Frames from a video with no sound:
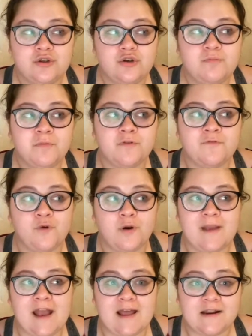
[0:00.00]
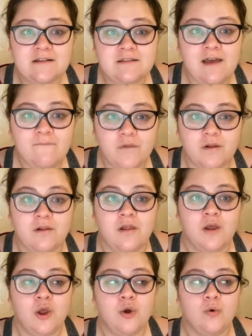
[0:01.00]
to perform at a
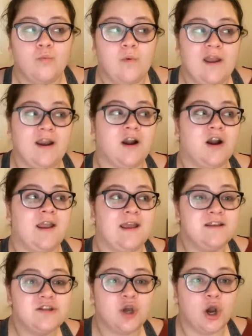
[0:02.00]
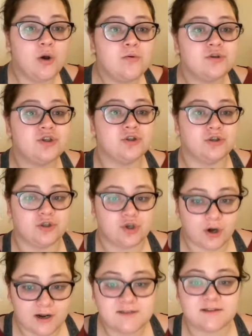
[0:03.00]
level where his coach
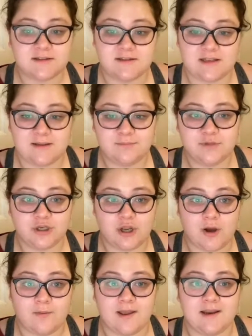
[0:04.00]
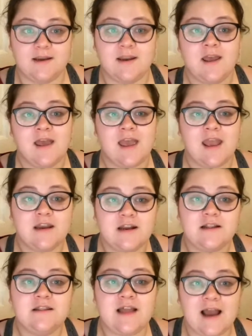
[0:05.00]
trusts him to go in
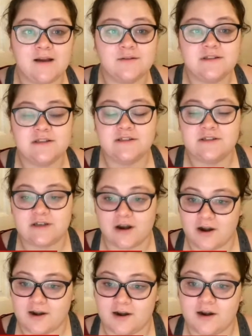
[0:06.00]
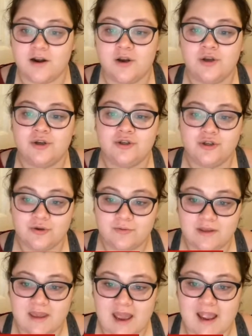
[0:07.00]
and allows the starter
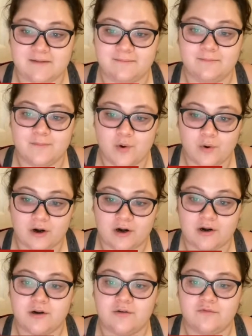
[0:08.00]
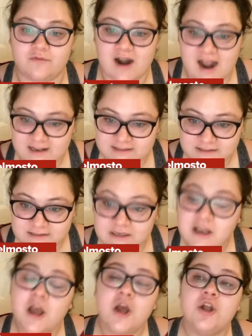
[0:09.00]
to get more
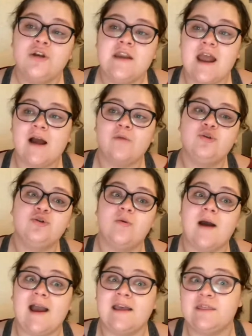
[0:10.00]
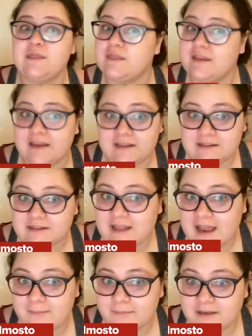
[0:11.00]
rest. Now, do I think that
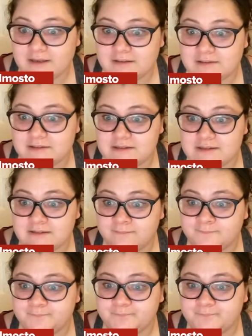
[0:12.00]
that means